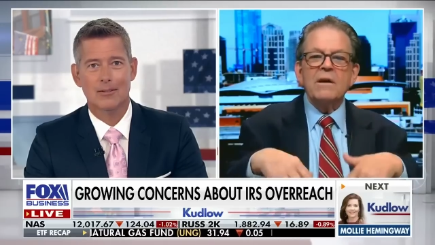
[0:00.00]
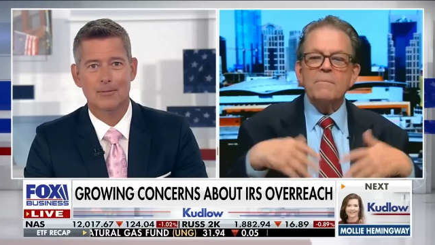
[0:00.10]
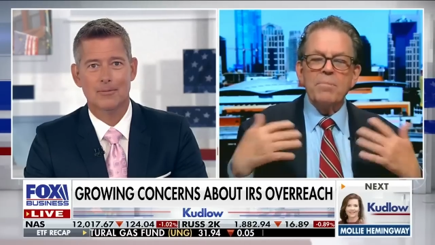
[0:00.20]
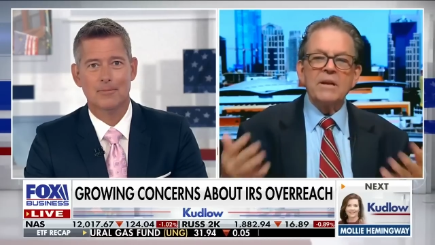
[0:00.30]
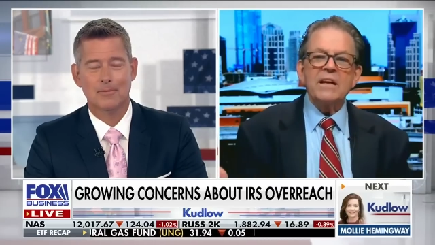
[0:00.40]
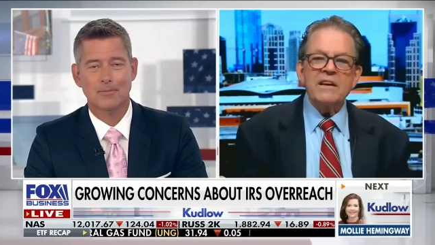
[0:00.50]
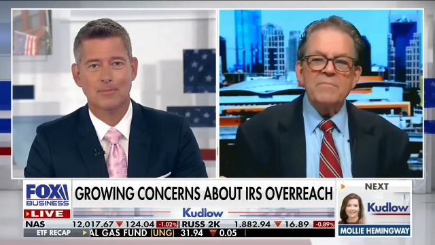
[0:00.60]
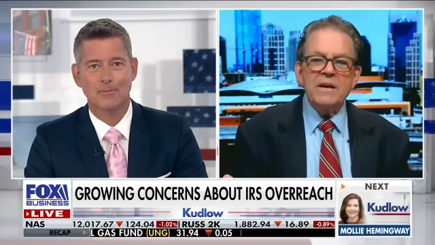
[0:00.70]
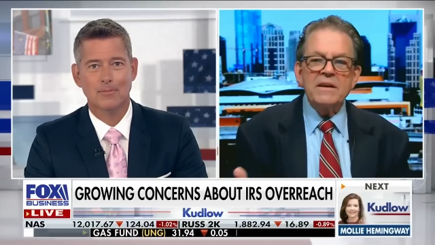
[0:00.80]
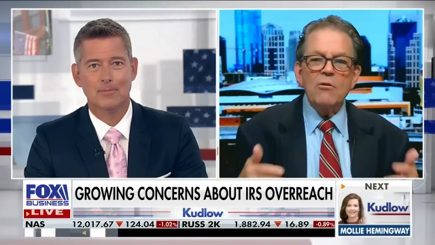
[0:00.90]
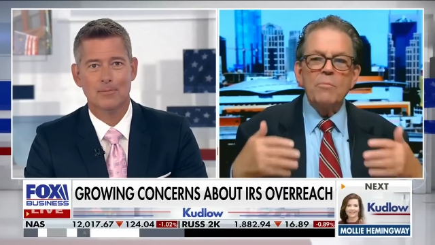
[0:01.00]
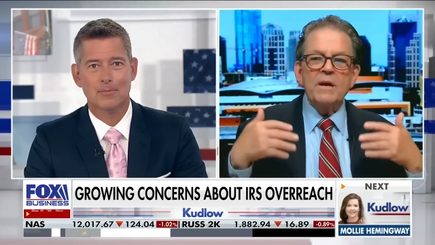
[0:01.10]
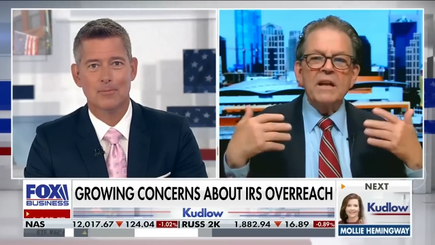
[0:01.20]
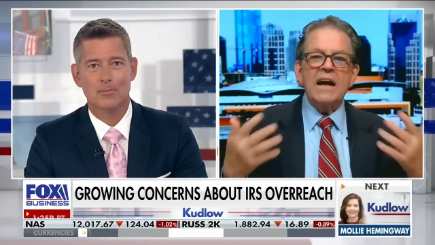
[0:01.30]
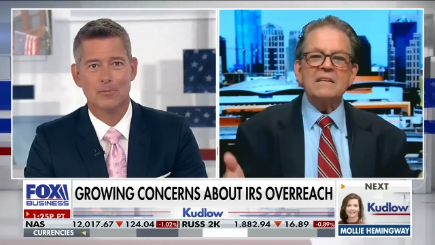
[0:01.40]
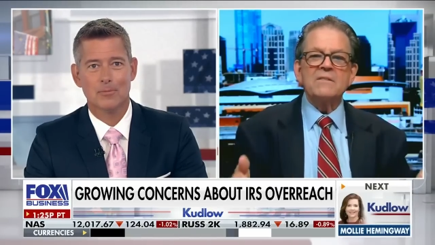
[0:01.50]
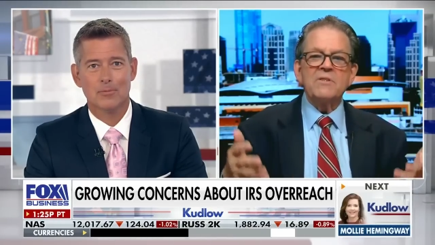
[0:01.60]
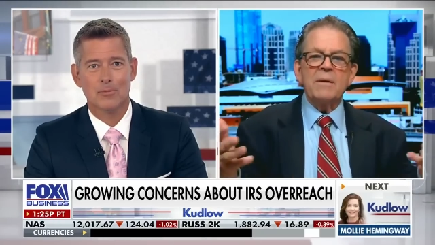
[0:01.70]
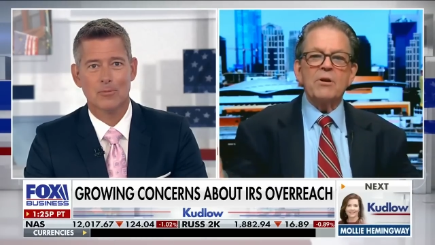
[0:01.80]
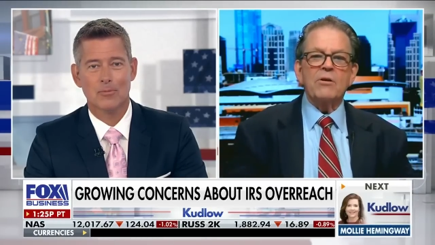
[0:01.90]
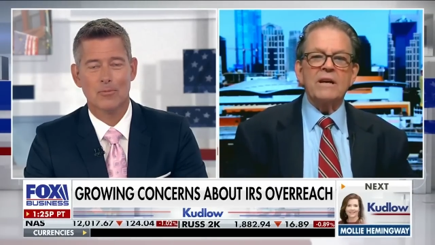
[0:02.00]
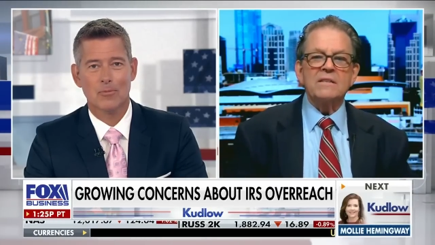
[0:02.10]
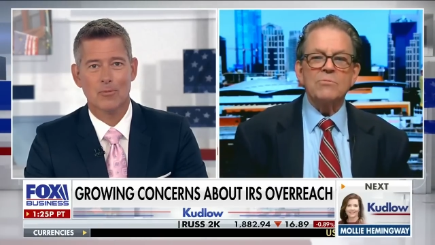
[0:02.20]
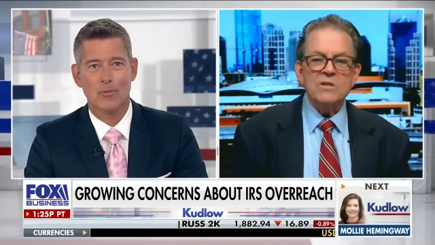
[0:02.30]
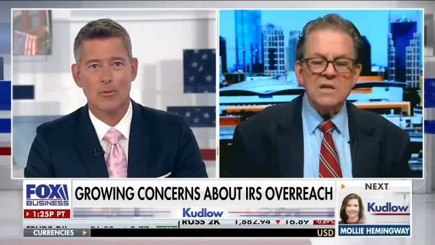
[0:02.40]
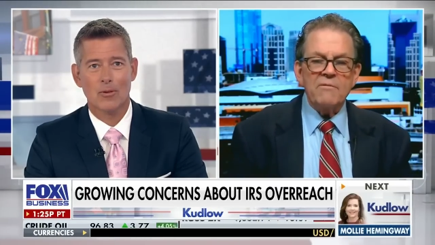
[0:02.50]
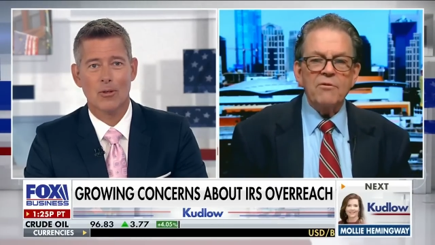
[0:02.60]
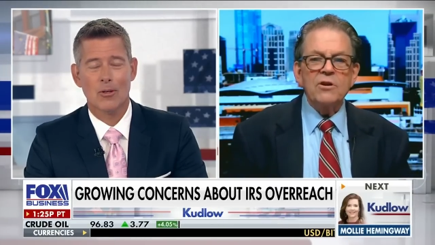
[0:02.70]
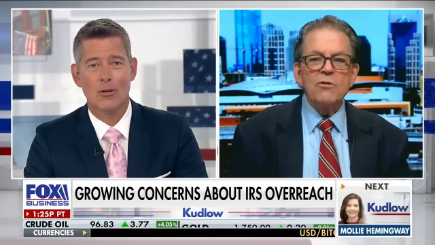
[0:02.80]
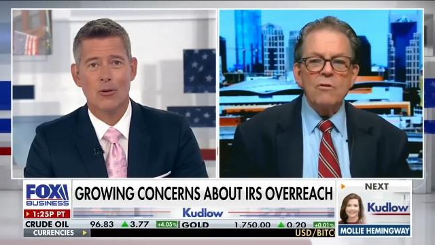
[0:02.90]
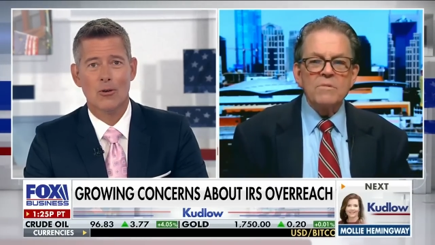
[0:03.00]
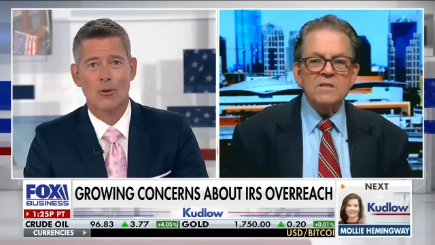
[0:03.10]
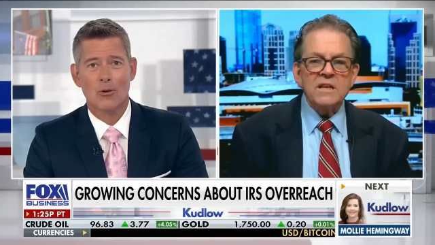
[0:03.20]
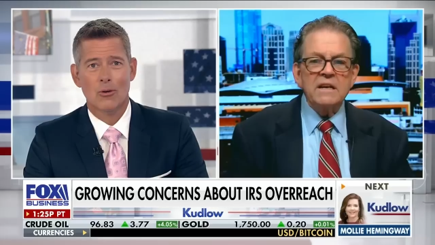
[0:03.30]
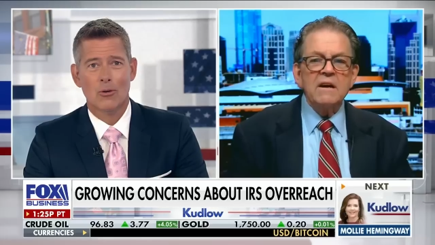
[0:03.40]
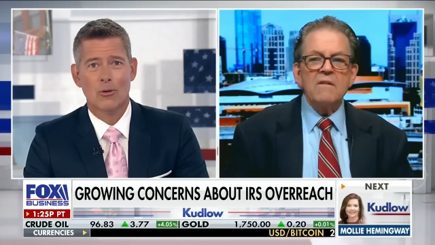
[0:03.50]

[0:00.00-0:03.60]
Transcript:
Speaker 1: Believe me, there will be lots of Democrats that will suffer enormously